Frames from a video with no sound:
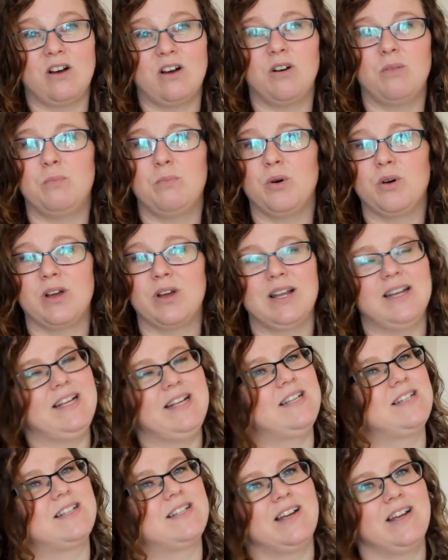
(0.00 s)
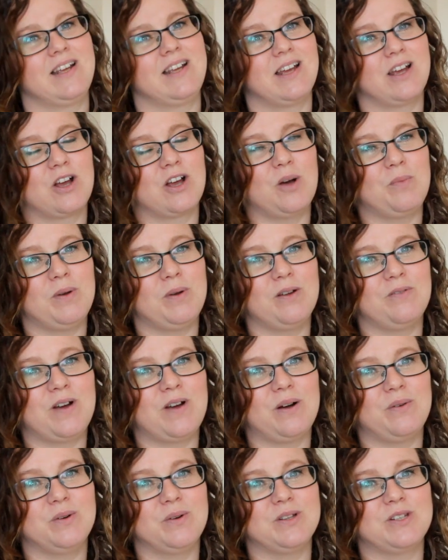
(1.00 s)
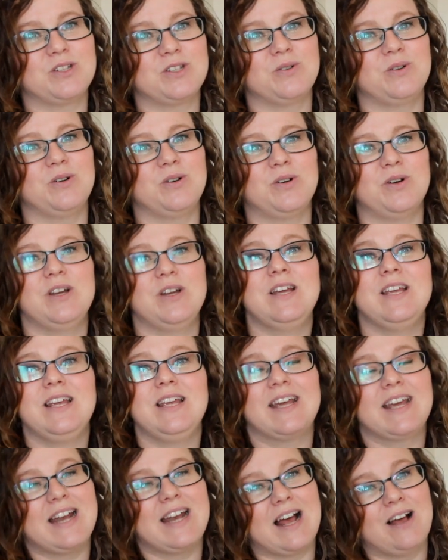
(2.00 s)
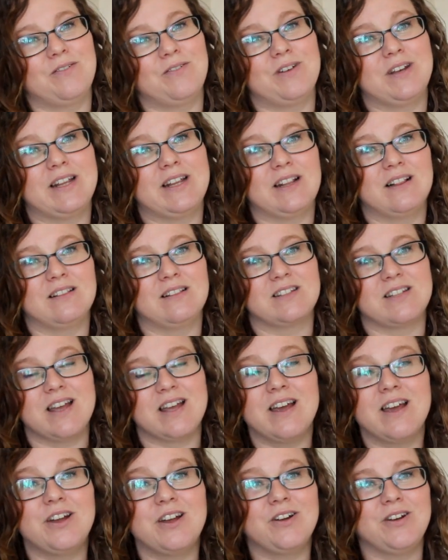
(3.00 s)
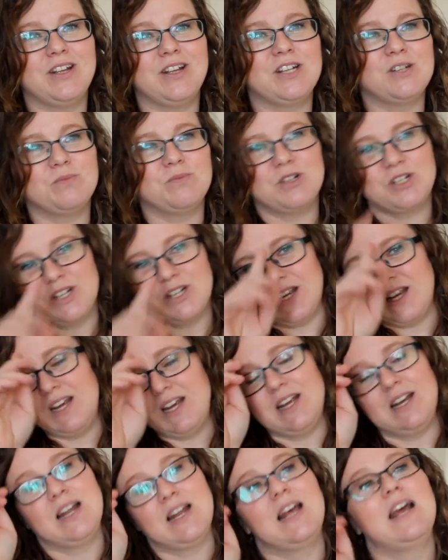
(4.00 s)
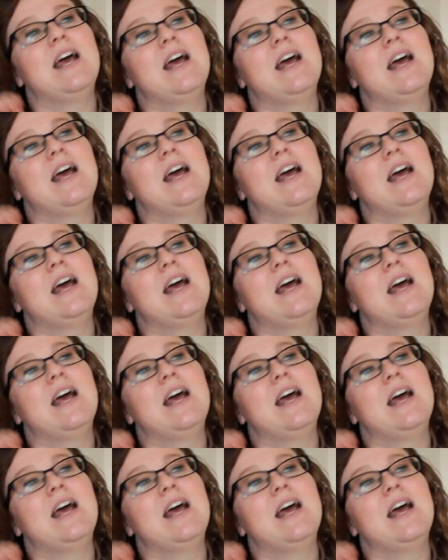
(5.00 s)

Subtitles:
or book at least like a couple of hours, so you can have a little turn on each machine.